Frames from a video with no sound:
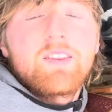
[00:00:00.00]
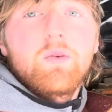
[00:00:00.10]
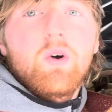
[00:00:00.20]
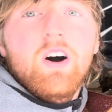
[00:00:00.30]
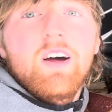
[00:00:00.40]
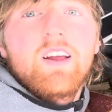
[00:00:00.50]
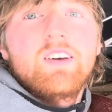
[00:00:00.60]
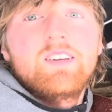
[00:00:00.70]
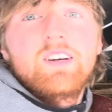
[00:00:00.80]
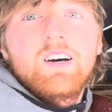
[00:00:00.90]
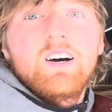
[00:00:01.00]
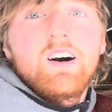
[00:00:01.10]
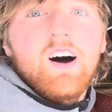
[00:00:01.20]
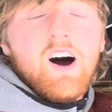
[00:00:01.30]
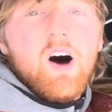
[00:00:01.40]
the wood
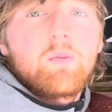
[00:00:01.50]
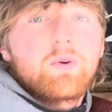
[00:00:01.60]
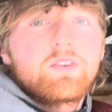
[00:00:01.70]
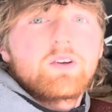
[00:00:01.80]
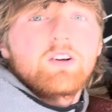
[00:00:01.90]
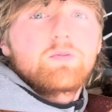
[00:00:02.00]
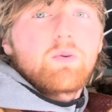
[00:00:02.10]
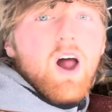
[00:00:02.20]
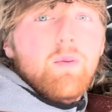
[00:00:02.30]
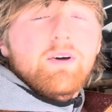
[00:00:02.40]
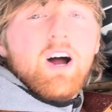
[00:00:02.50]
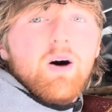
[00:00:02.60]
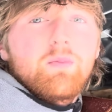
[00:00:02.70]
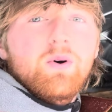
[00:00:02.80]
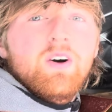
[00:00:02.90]
up so it's propping
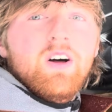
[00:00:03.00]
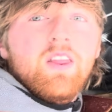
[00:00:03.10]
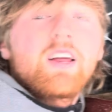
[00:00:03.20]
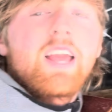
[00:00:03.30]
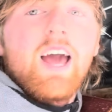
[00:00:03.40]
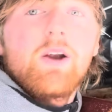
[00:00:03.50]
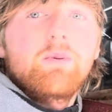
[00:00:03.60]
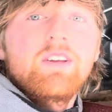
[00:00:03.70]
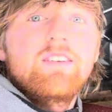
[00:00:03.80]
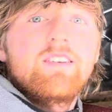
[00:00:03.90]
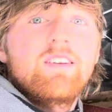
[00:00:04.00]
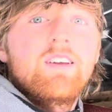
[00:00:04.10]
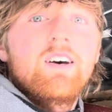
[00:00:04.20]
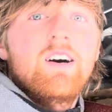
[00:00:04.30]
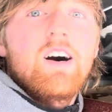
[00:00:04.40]
up the canopies.
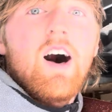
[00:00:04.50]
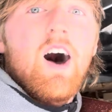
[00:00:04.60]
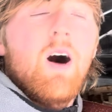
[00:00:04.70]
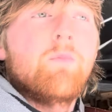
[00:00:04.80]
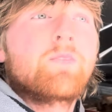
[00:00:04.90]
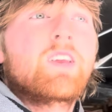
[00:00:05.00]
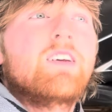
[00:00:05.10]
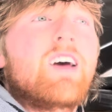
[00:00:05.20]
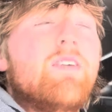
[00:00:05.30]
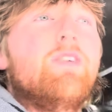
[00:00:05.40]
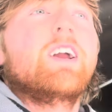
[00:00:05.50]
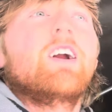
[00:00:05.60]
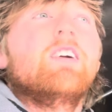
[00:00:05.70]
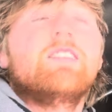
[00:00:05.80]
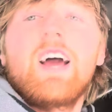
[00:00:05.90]
Because I
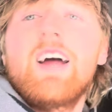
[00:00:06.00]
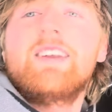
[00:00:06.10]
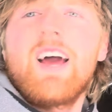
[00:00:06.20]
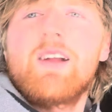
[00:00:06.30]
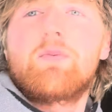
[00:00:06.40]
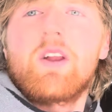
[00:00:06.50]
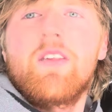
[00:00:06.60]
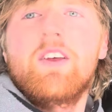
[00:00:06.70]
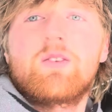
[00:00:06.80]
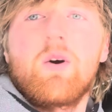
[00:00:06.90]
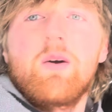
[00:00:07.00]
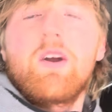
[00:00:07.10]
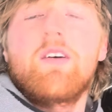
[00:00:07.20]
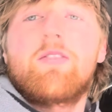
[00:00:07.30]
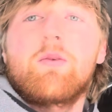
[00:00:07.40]
figured, Dad put it this way: we
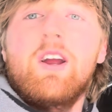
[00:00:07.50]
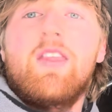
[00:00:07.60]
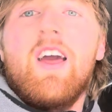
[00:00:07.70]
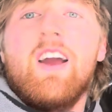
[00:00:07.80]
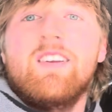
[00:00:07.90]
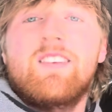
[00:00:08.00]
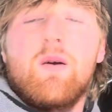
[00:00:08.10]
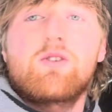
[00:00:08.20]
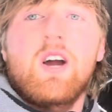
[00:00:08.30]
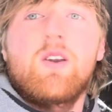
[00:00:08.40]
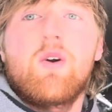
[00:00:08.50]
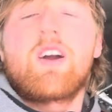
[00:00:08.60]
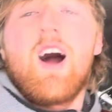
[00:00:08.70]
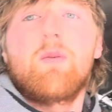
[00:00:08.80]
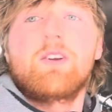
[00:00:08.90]
have three things that we're trying to
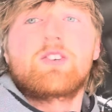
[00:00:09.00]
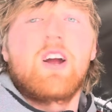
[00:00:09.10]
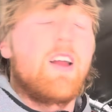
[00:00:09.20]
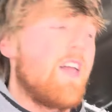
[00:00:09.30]
accomplish, right?